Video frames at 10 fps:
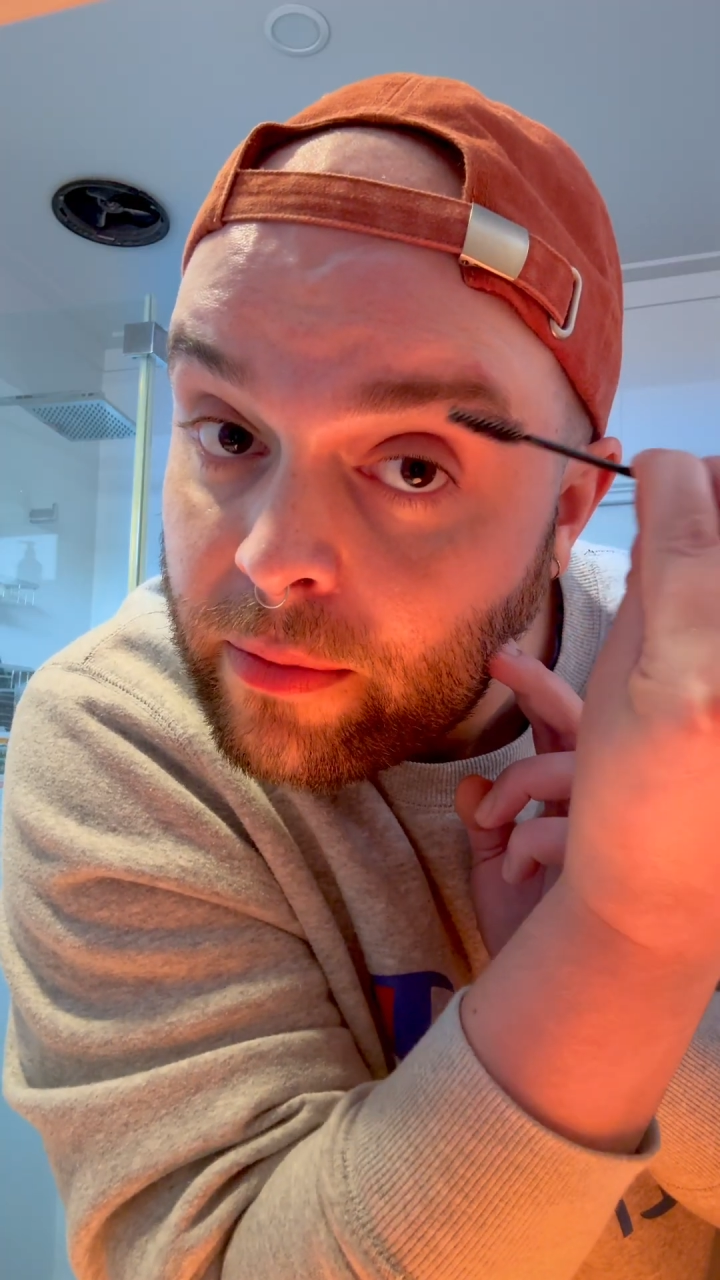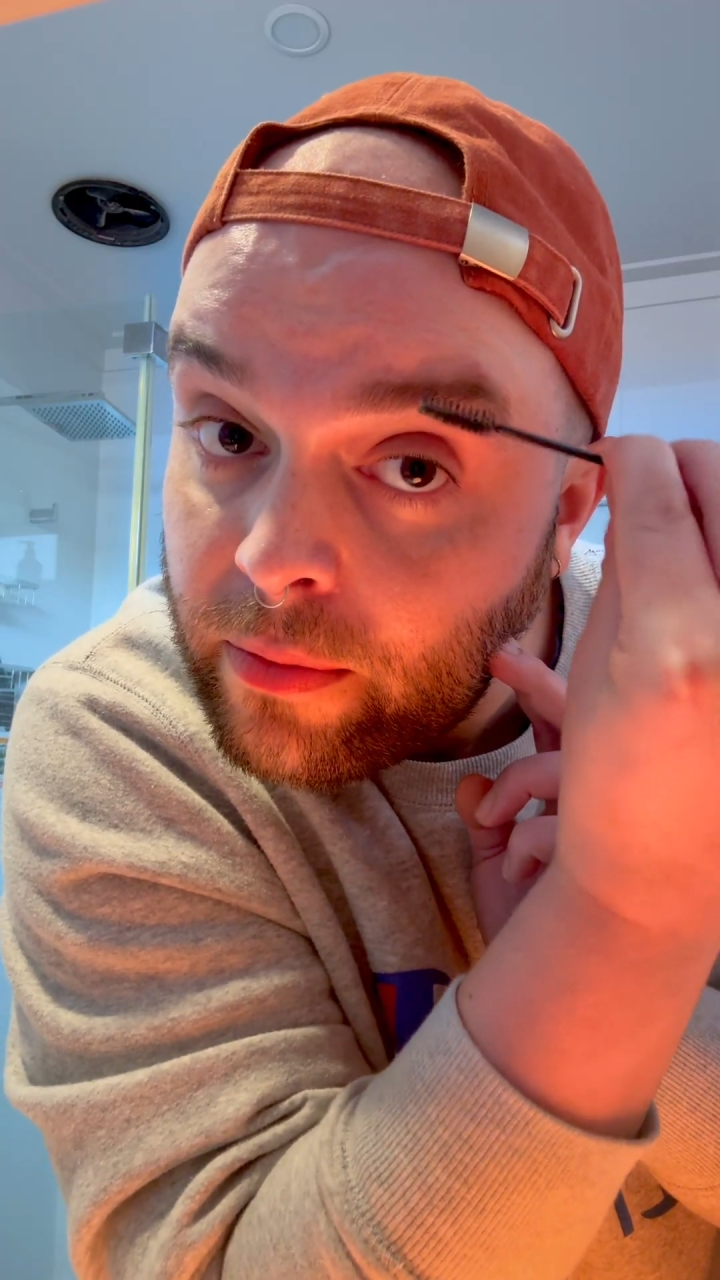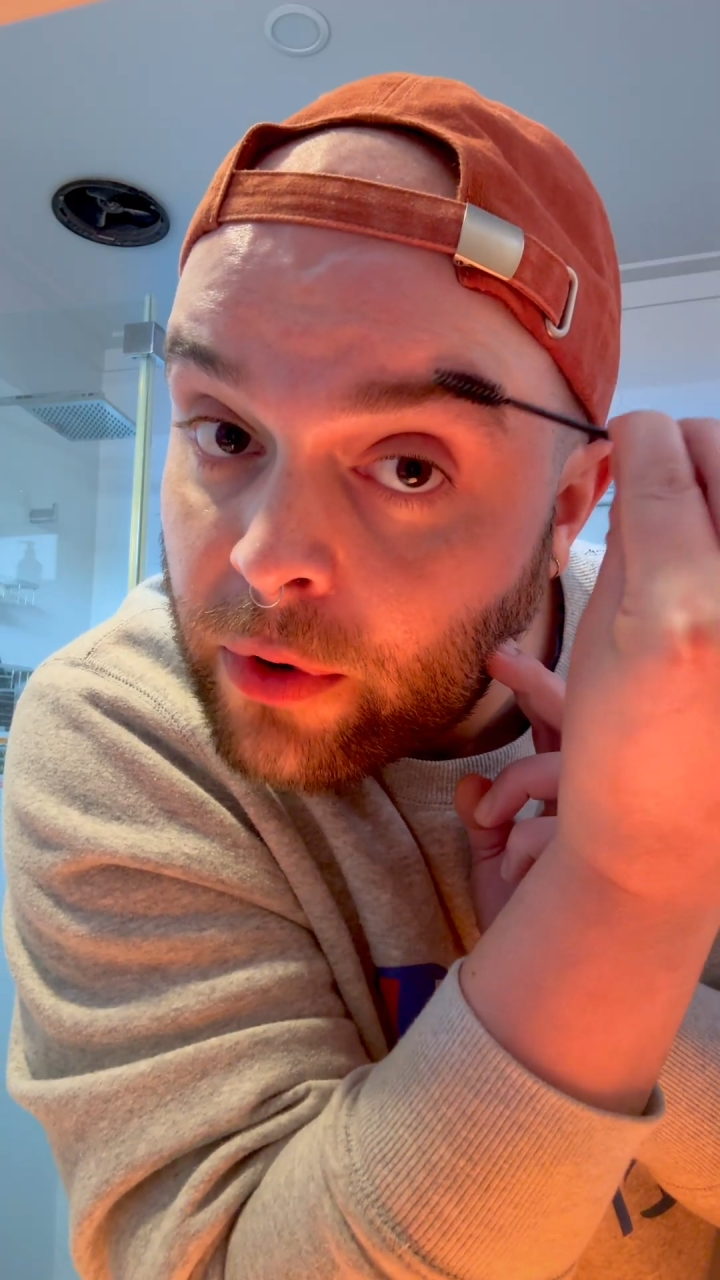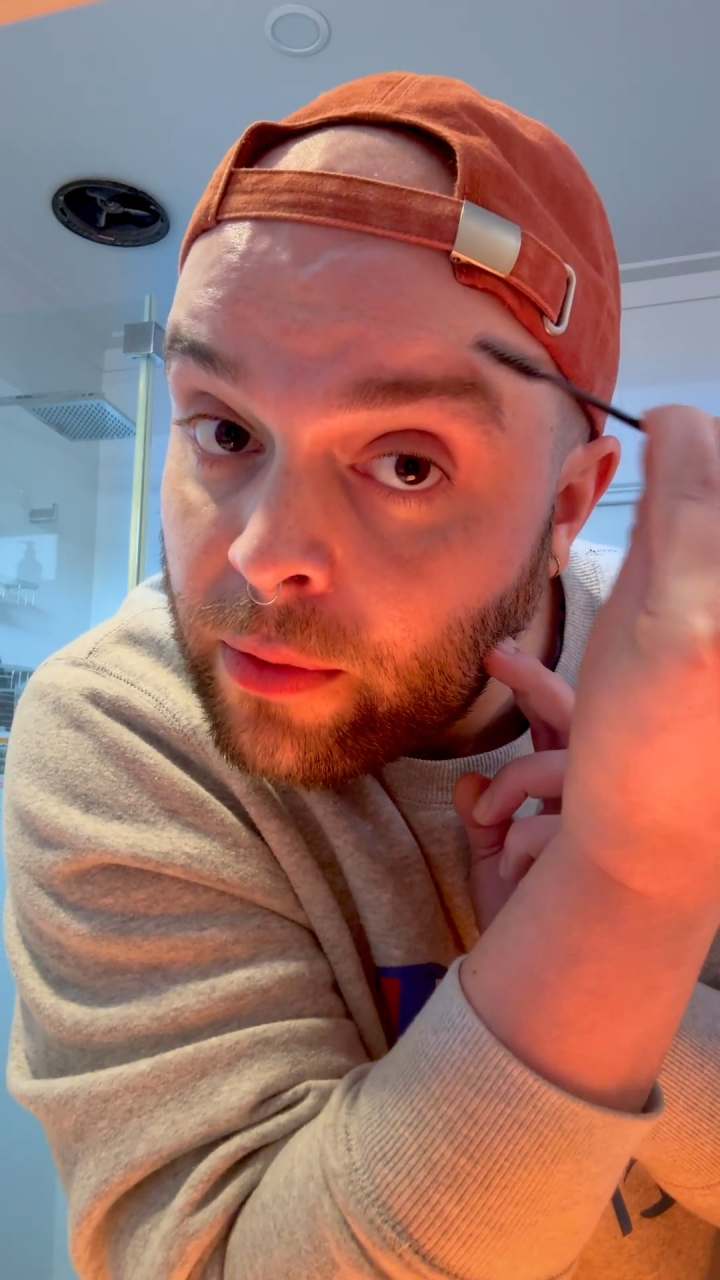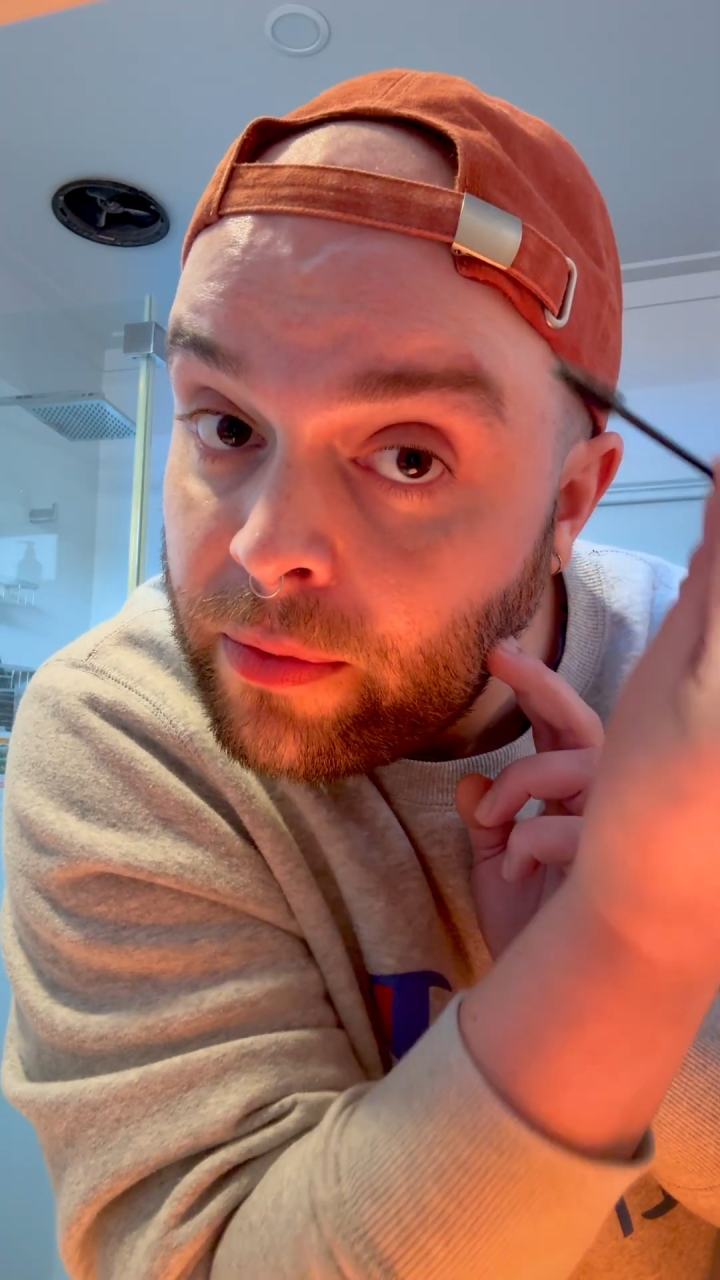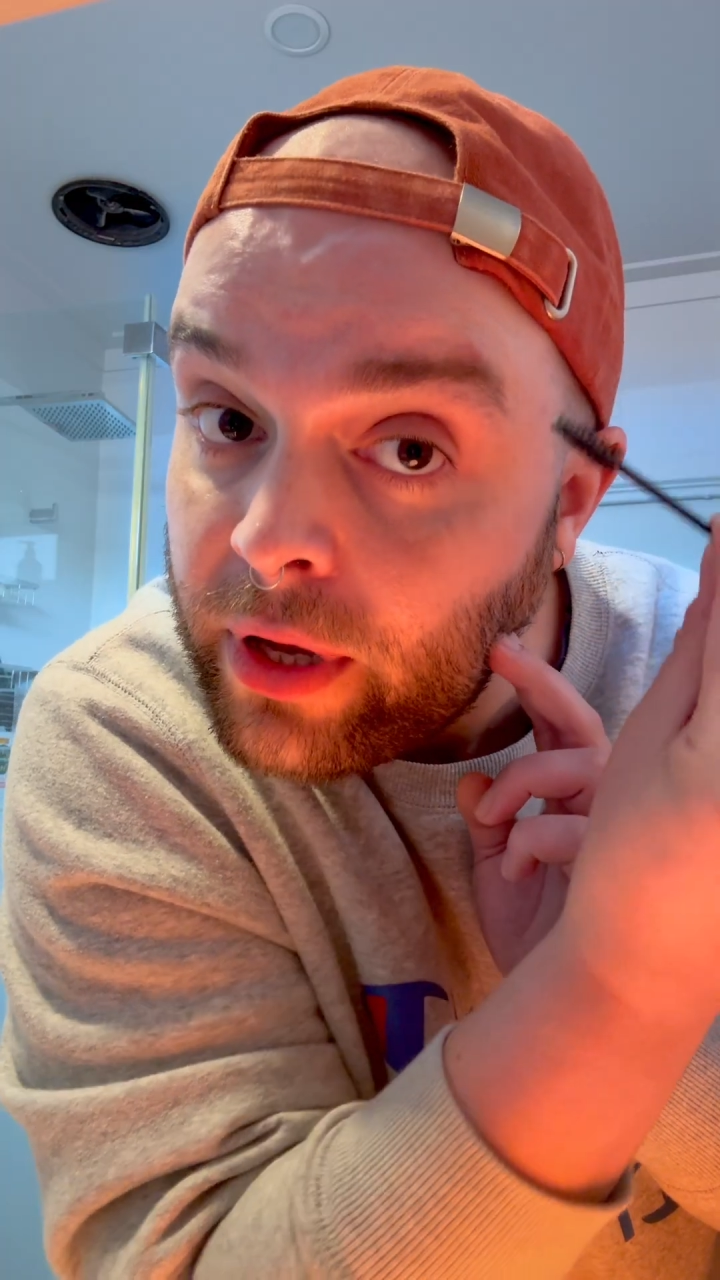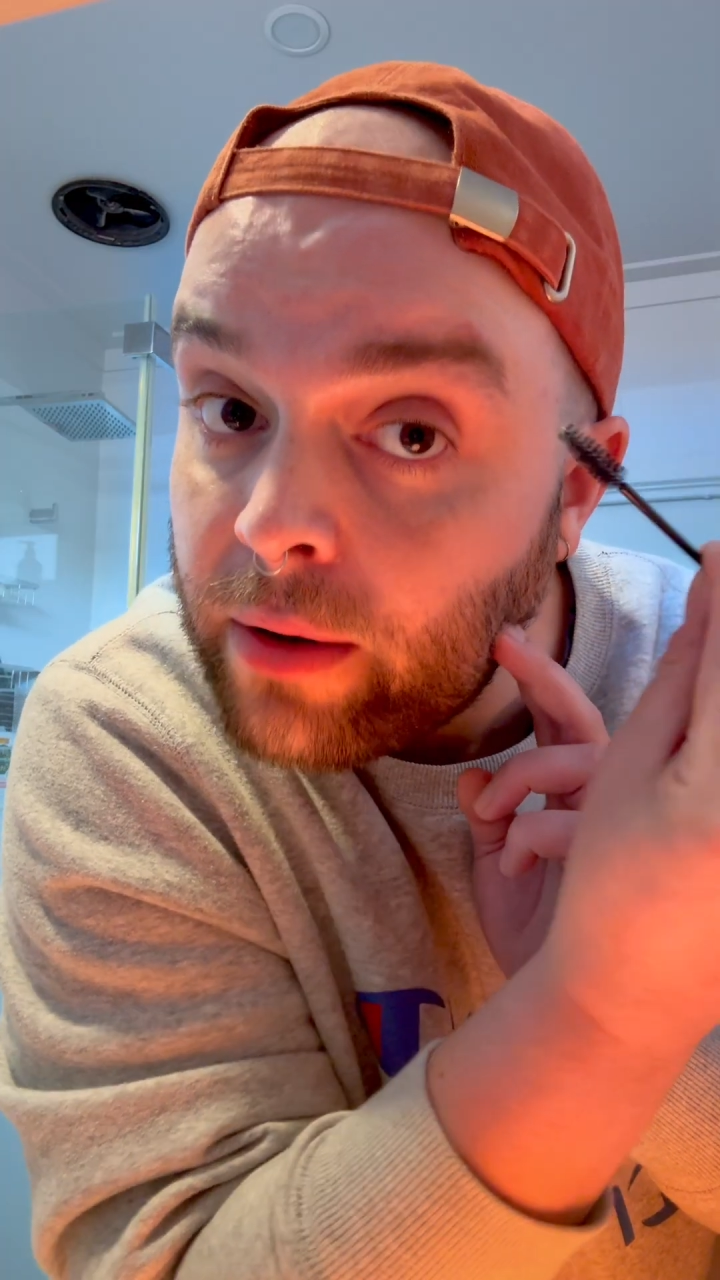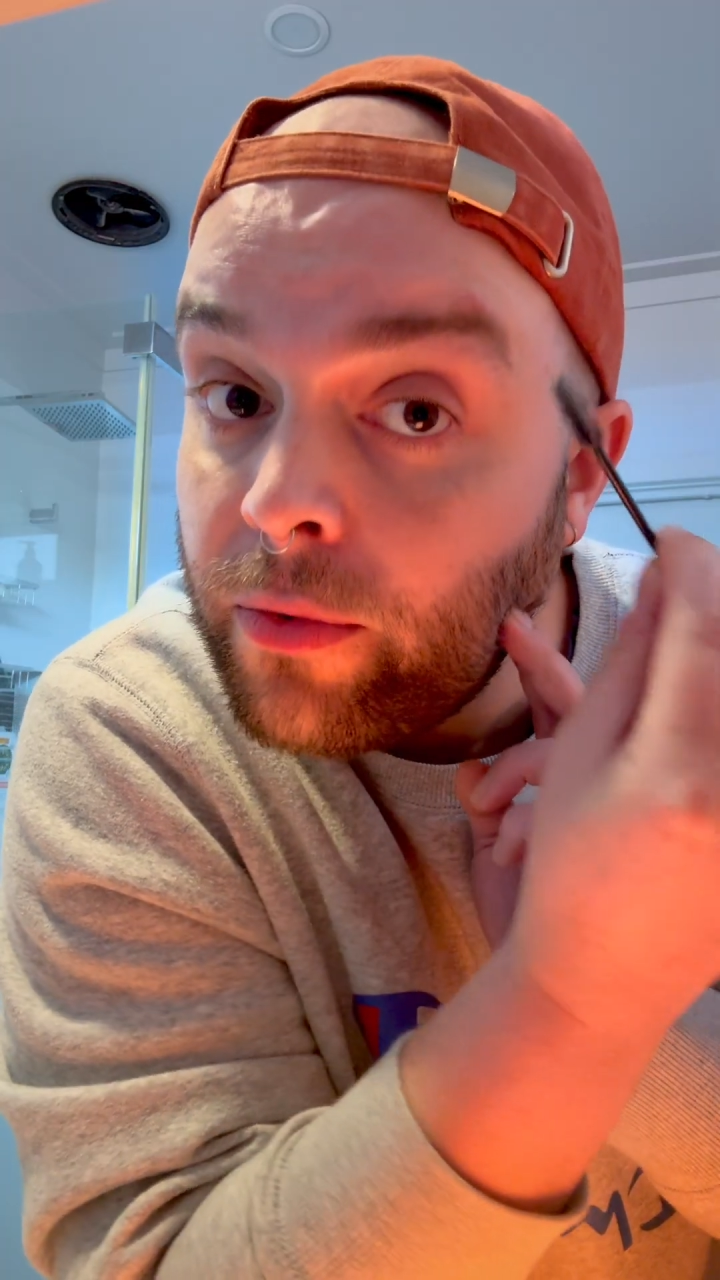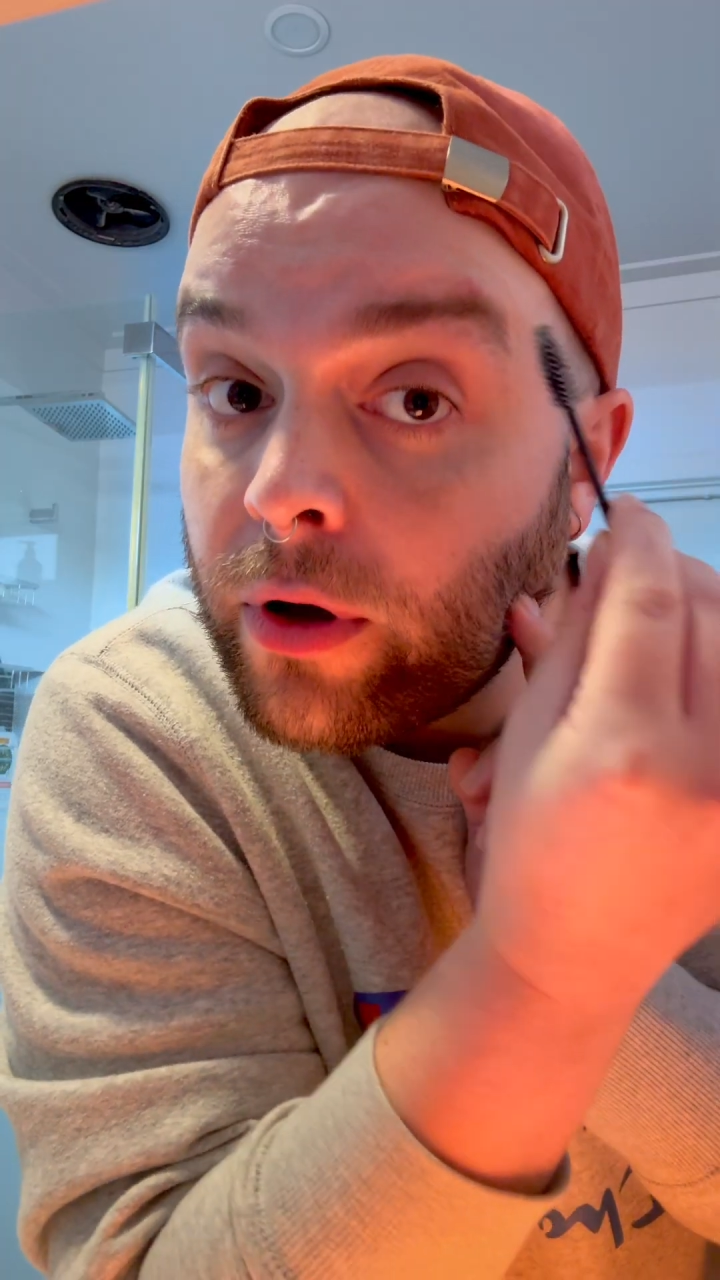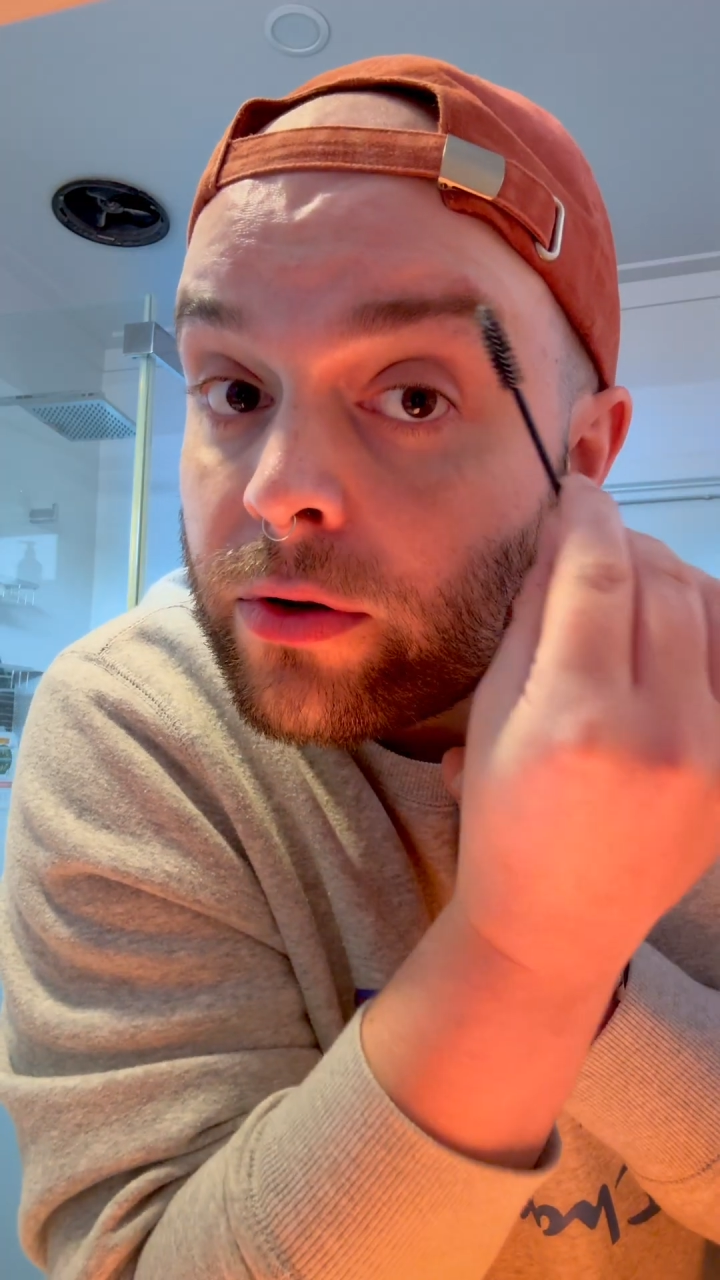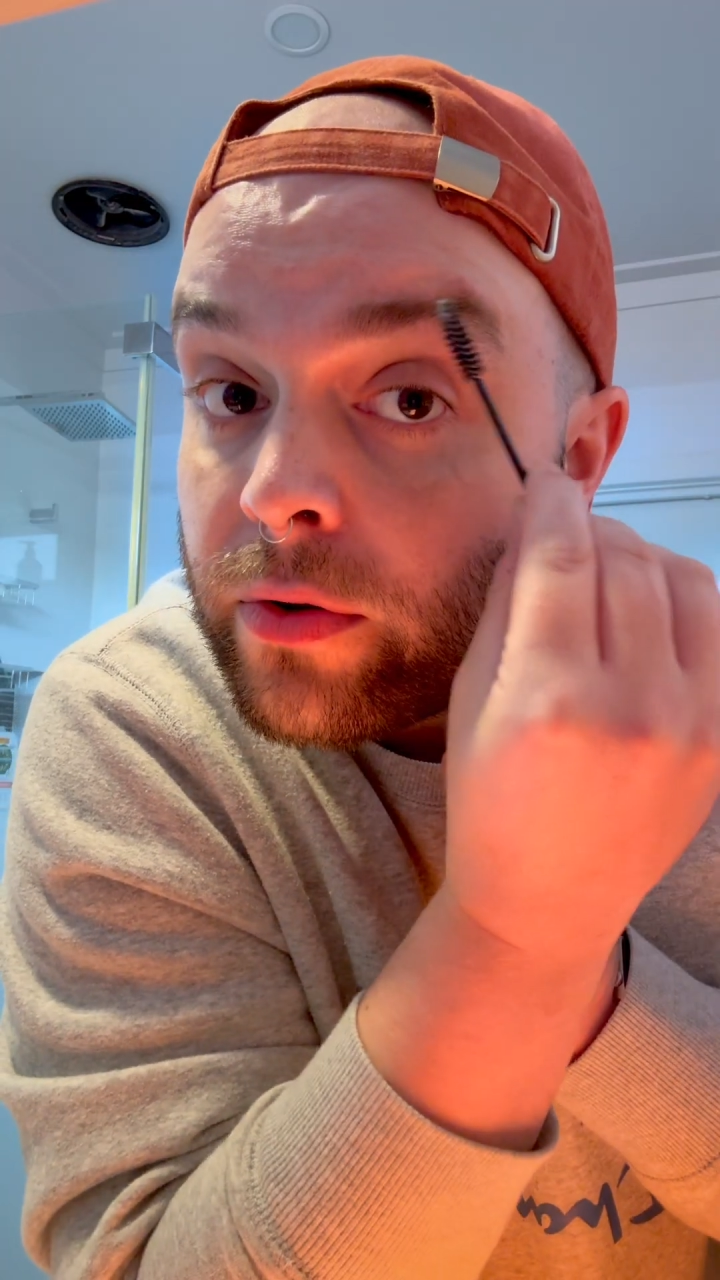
Probably am not